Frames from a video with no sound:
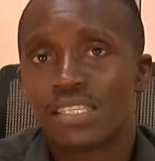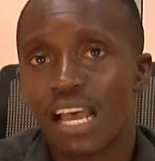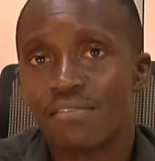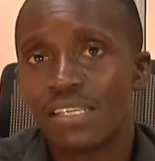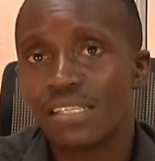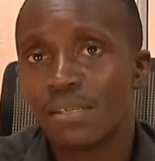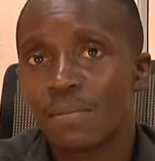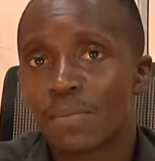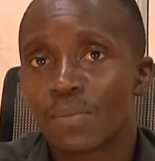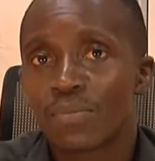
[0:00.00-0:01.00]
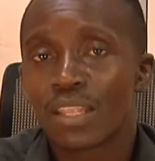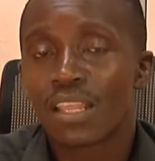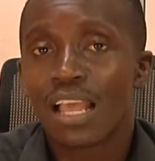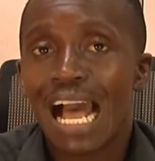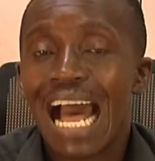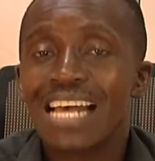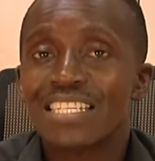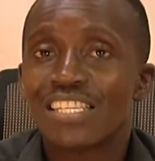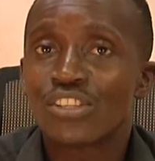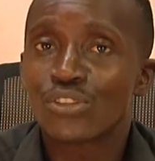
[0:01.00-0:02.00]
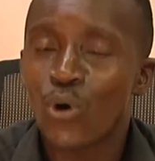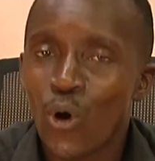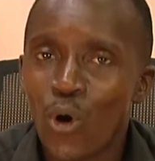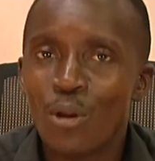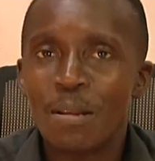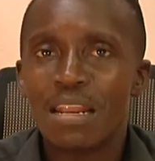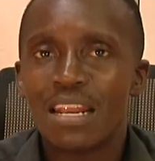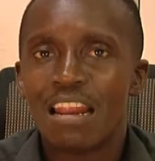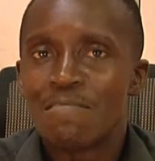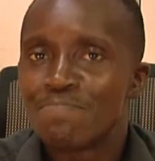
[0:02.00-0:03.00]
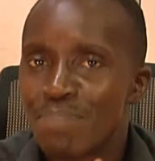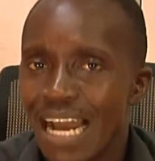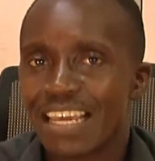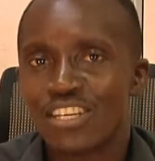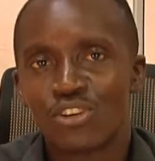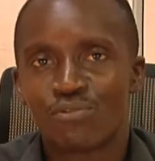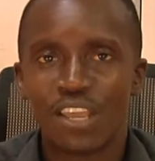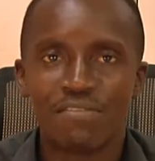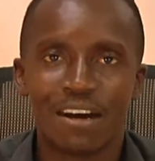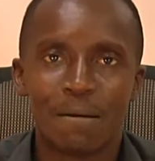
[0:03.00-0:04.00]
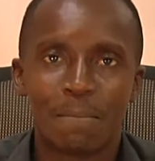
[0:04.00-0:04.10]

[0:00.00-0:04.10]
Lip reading: service has his own package of favor.